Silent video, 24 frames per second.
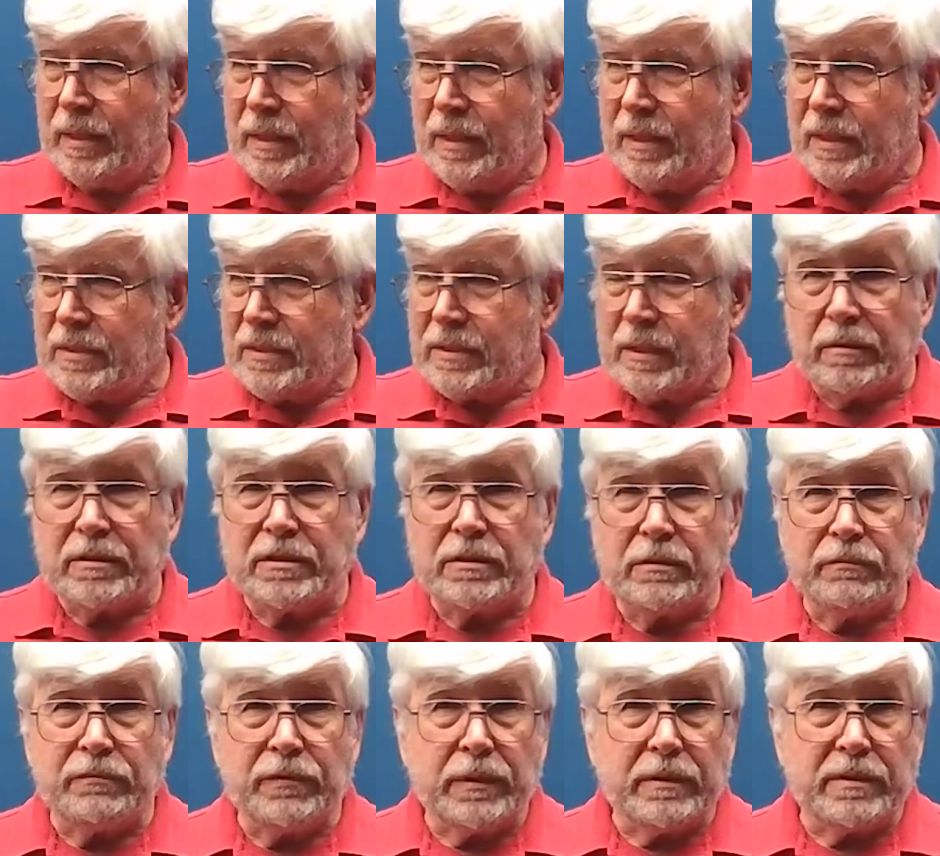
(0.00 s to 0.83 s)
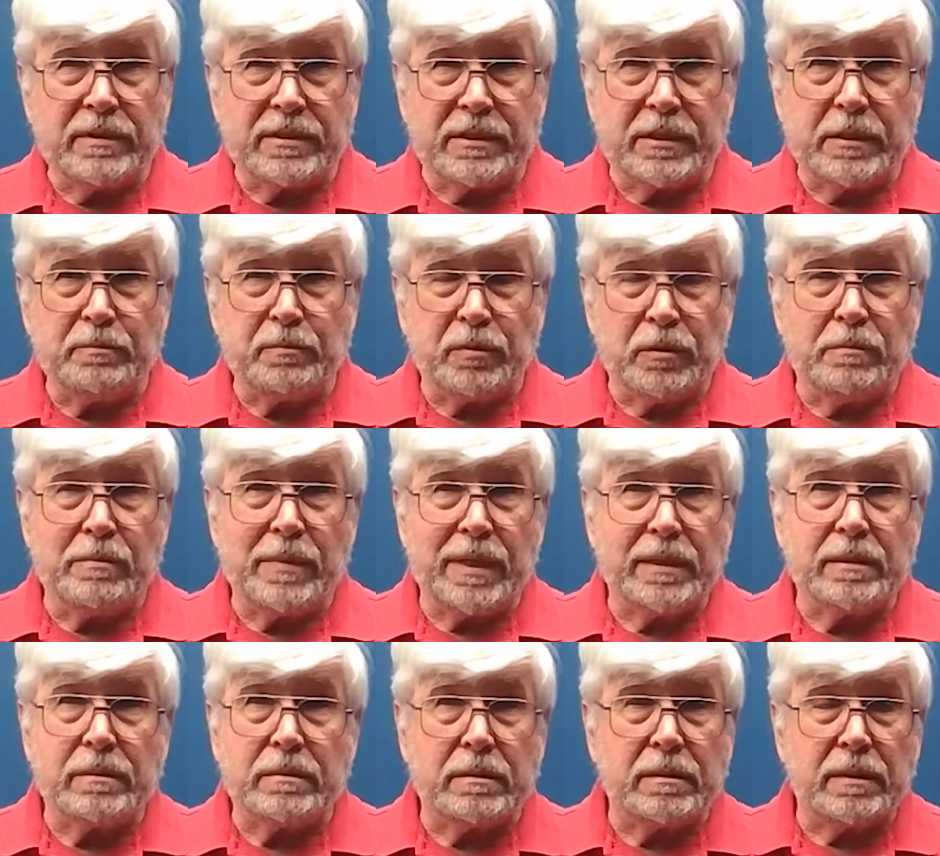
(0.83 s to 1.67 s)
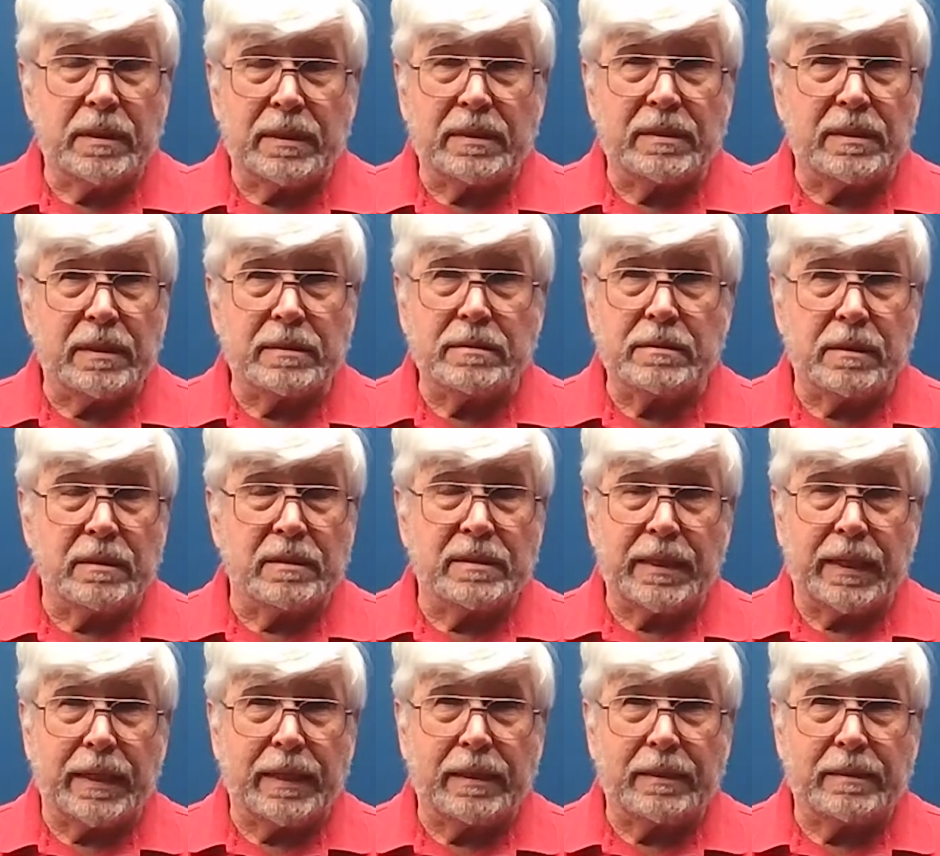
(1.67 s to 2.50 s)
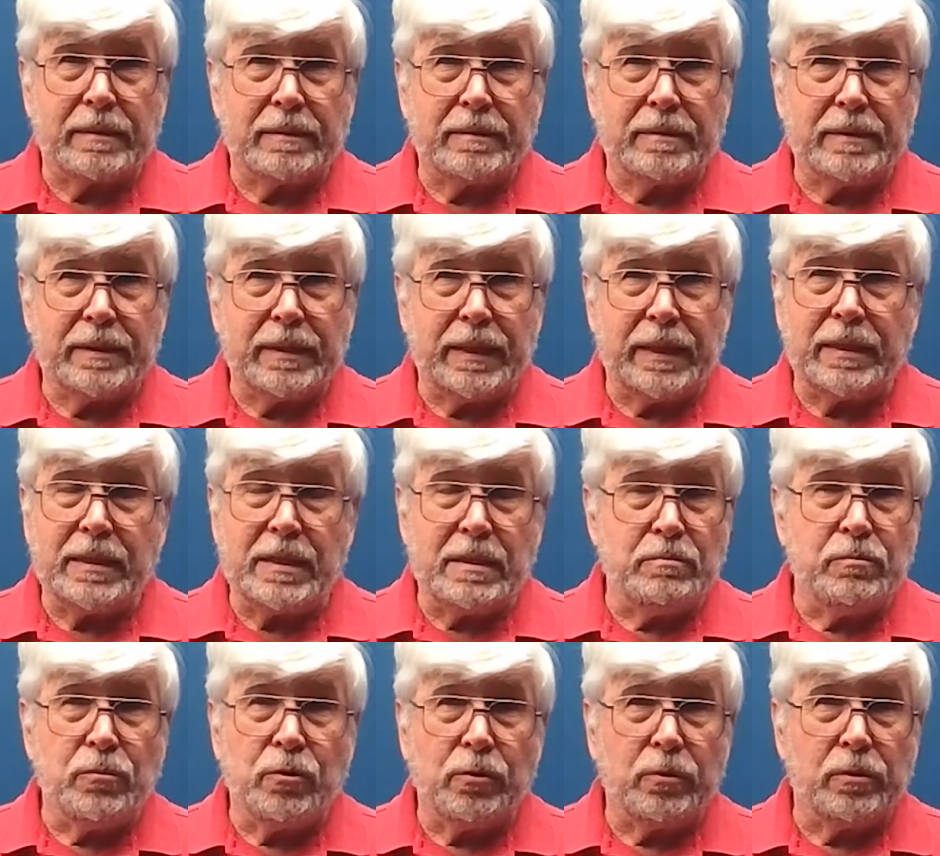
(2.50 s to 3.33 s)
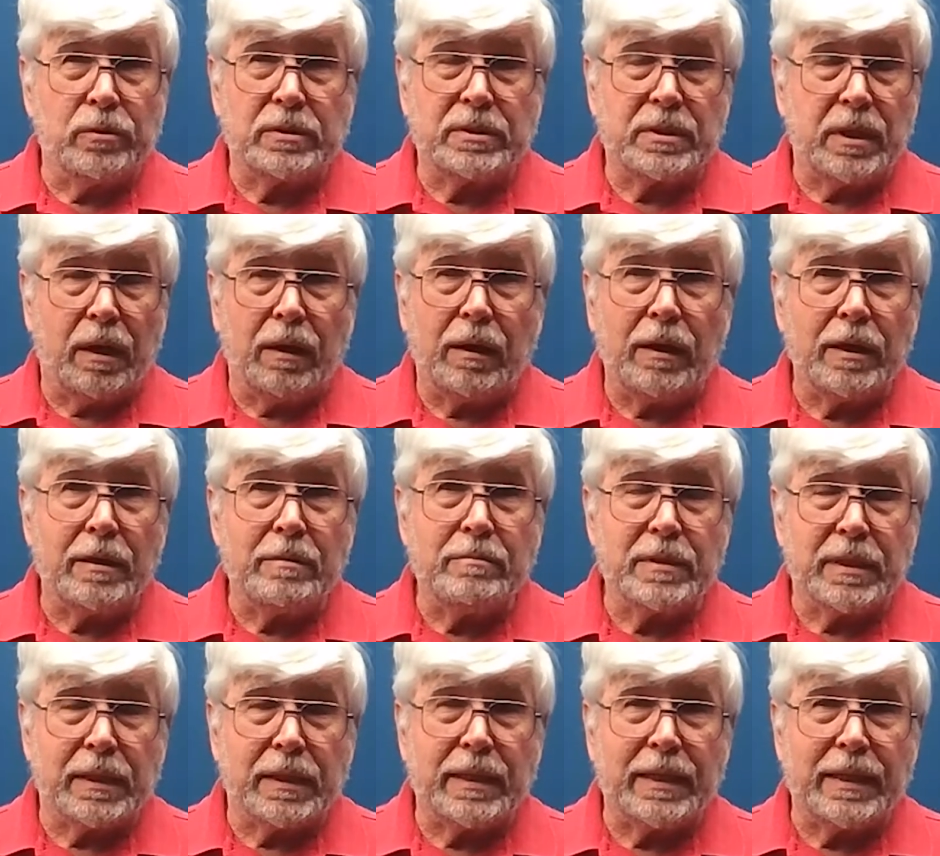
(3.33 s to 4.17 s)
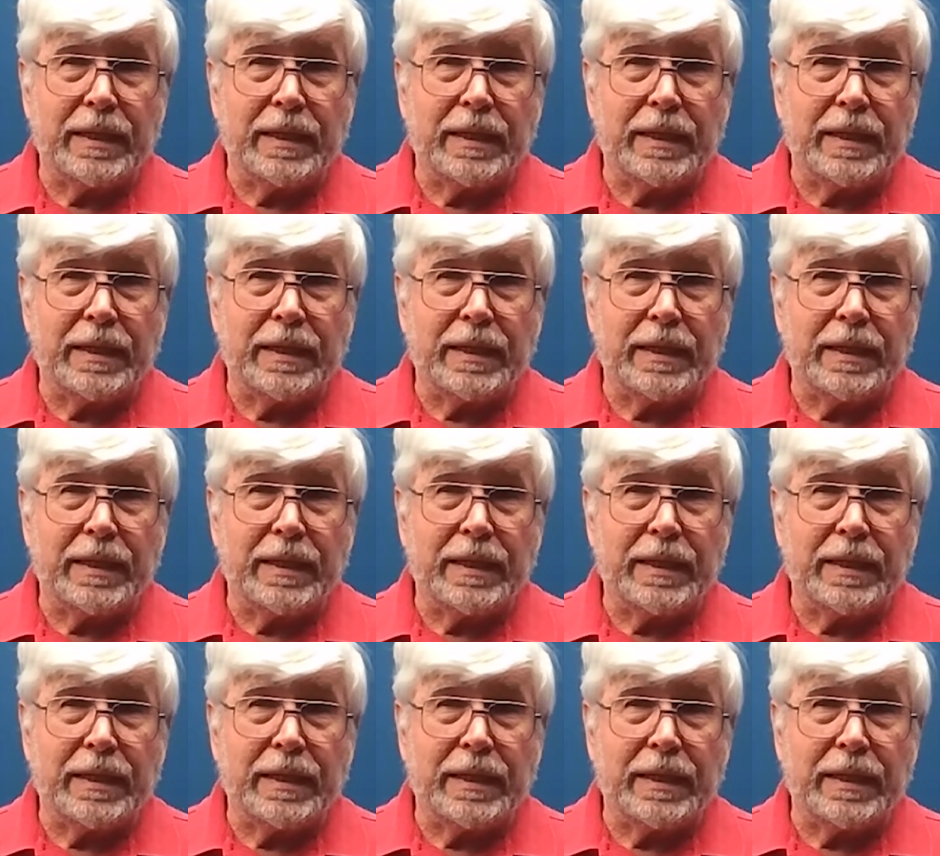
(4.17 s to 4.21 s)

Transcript: So it's a very simple method. It doesn't take any more time than an